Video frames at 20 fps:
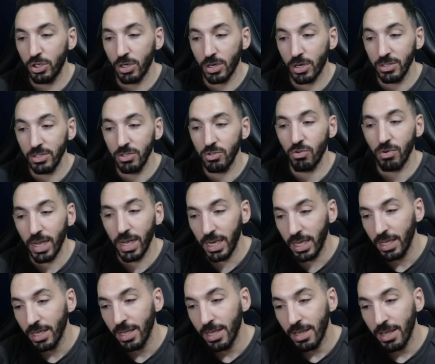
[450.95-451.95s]
because it's
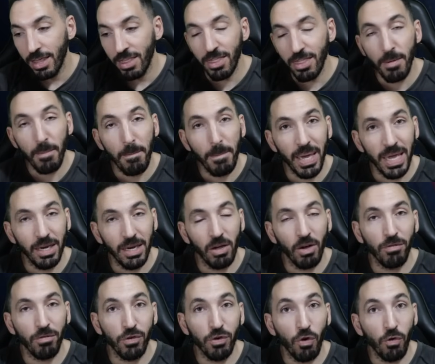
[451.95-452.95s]
already the mid
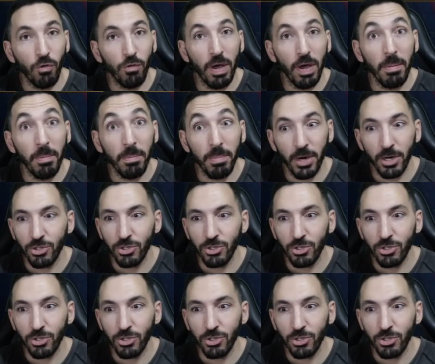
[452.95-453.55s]
of November.